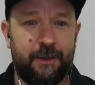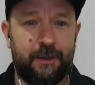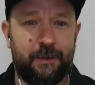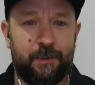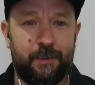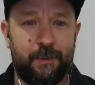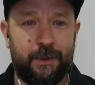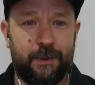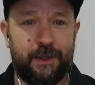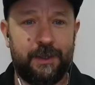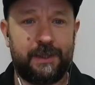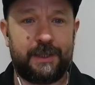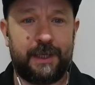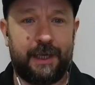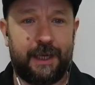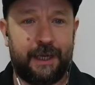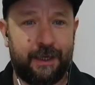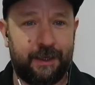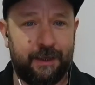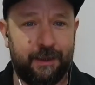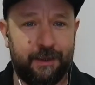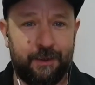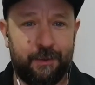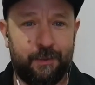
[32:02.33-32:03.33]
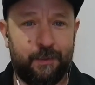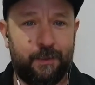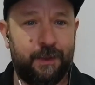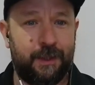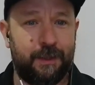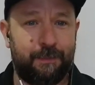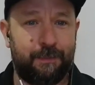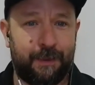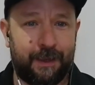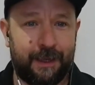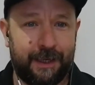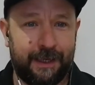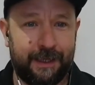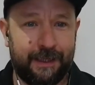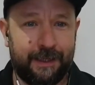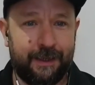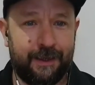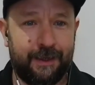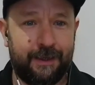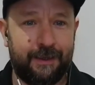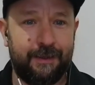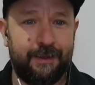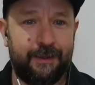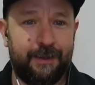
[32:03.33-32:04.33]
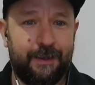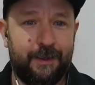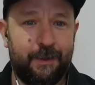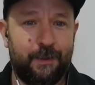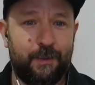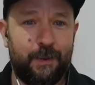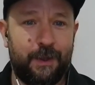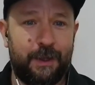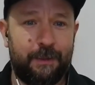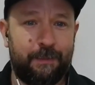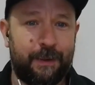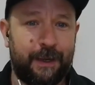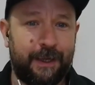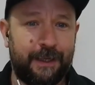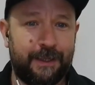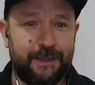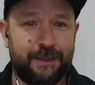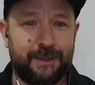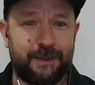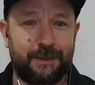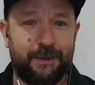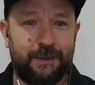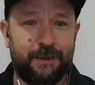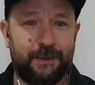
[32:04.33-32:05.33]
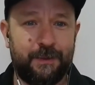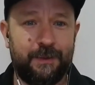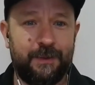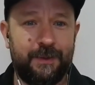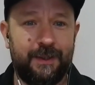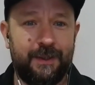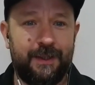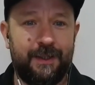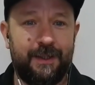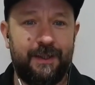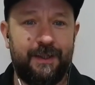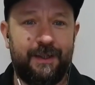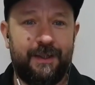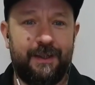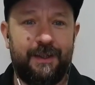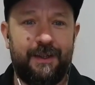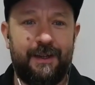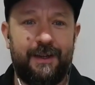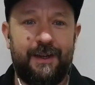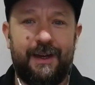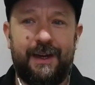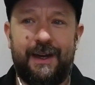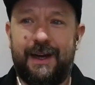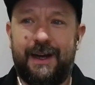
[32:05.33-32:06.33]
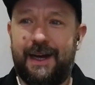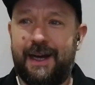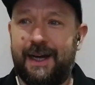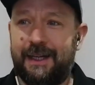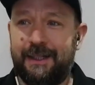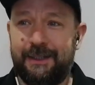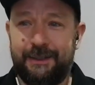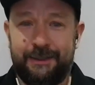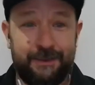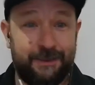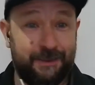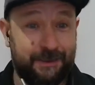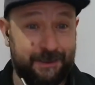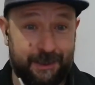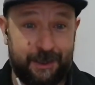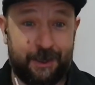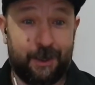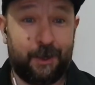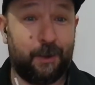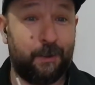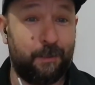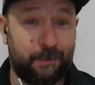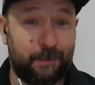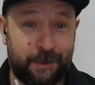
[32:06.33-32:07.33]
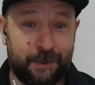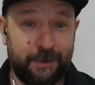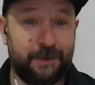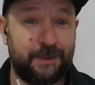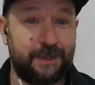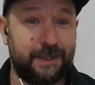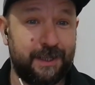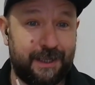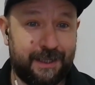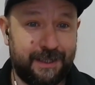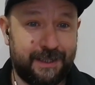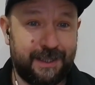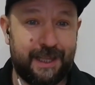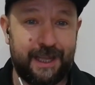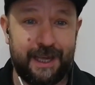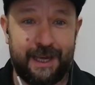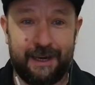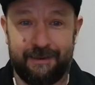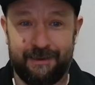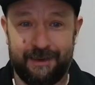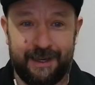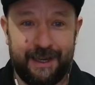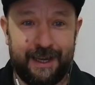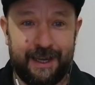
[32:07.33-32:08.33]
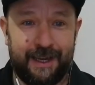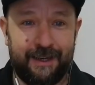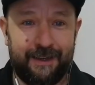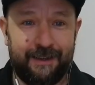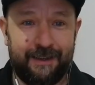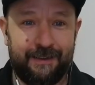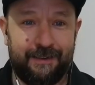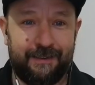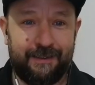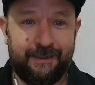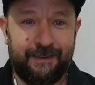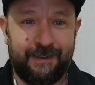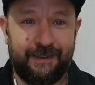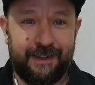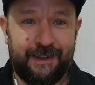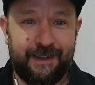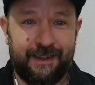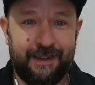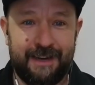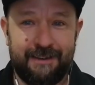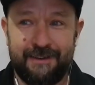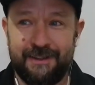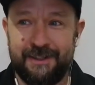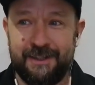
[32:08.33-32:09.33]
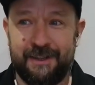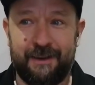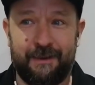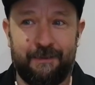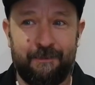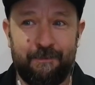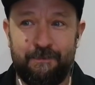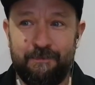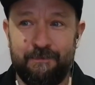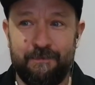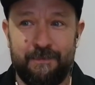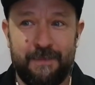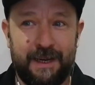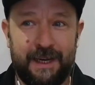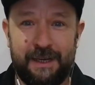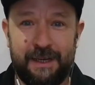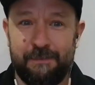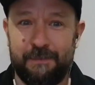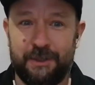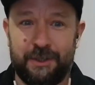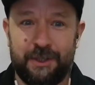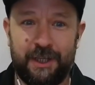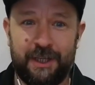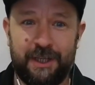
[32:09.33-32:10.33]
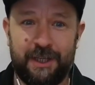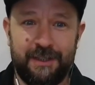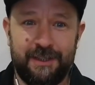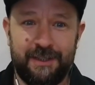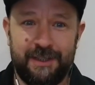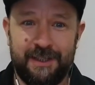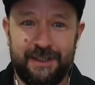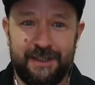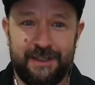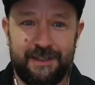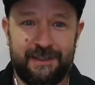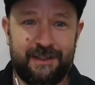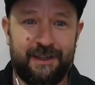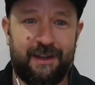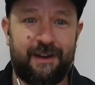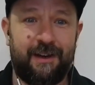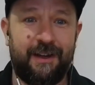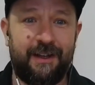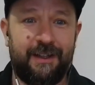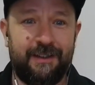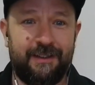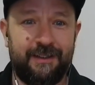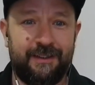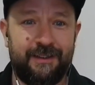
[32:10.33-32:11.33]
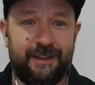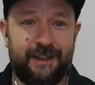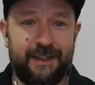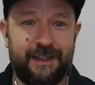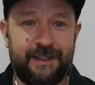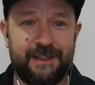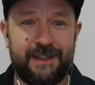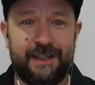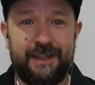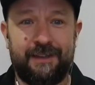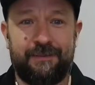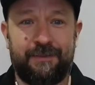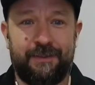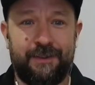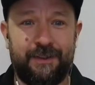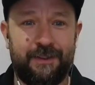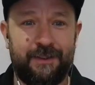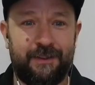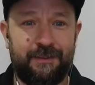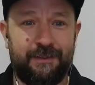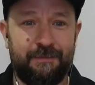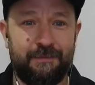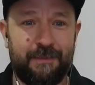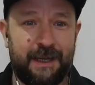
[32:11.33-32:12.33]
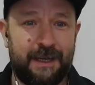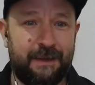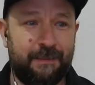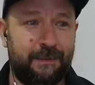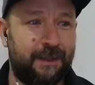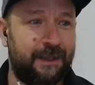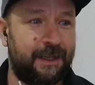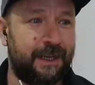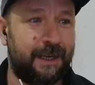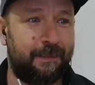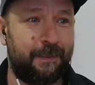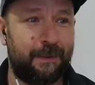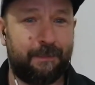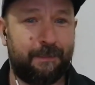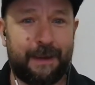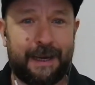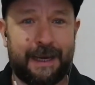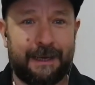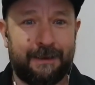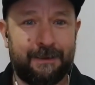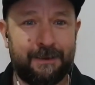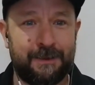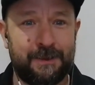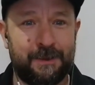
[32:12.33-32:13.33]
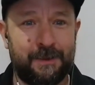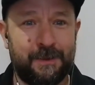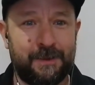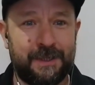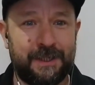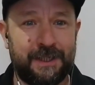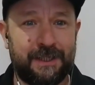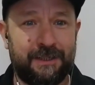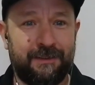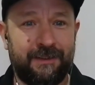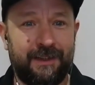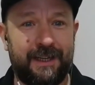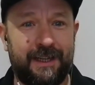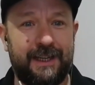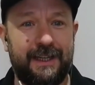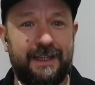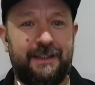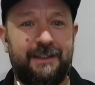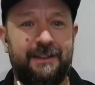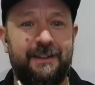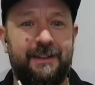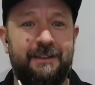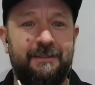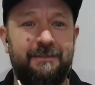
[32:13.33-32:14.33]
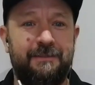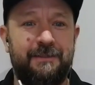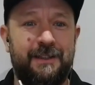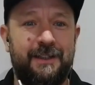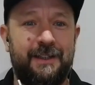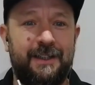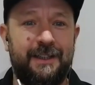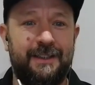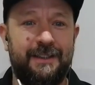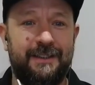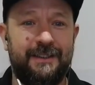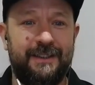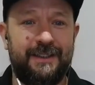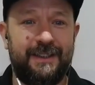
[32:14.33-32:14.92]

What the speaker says: with a sander, with a planer, with a pencil, and doing a whole process there and then. There isn't many machines in sight except for maybe a couple of power tools here and there. You're like, right,